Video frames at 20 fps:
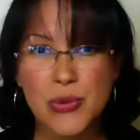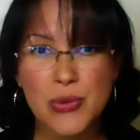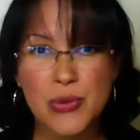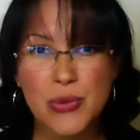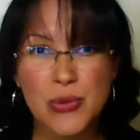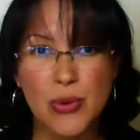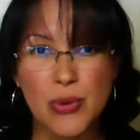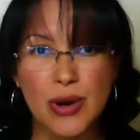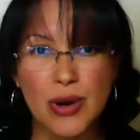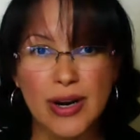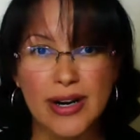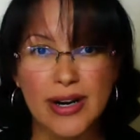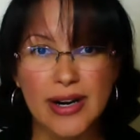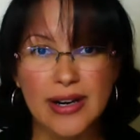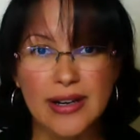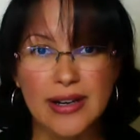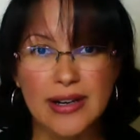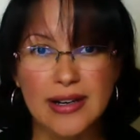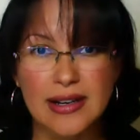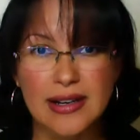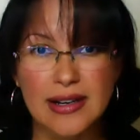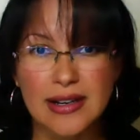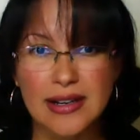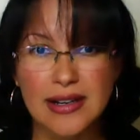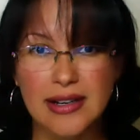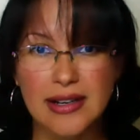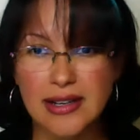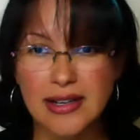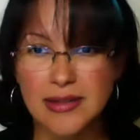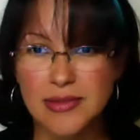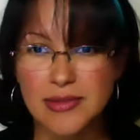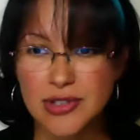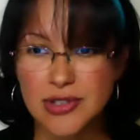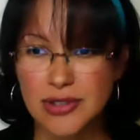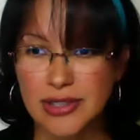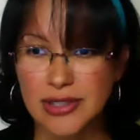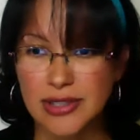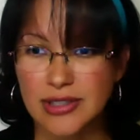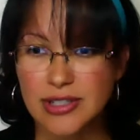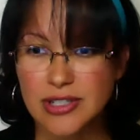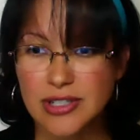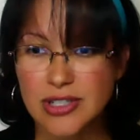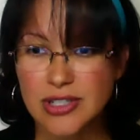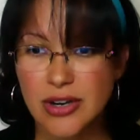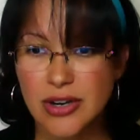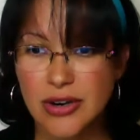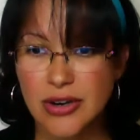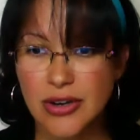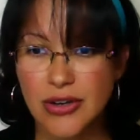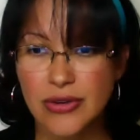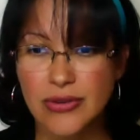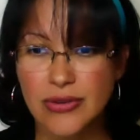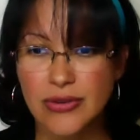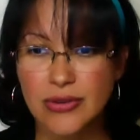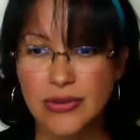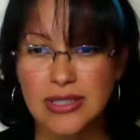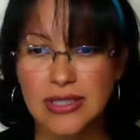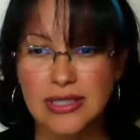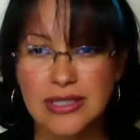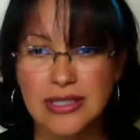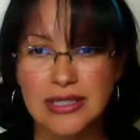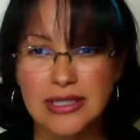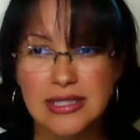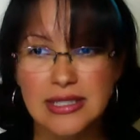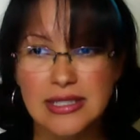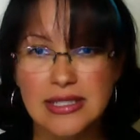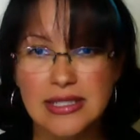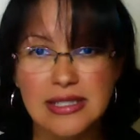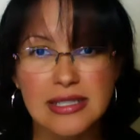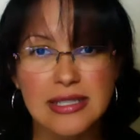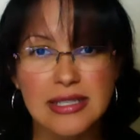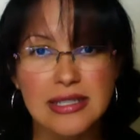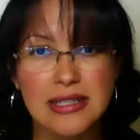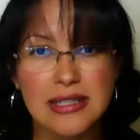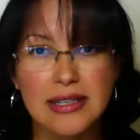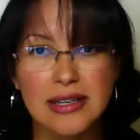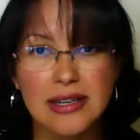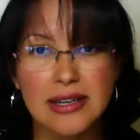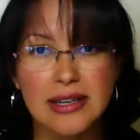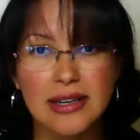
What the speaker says: what I am trying to show you. Let's see.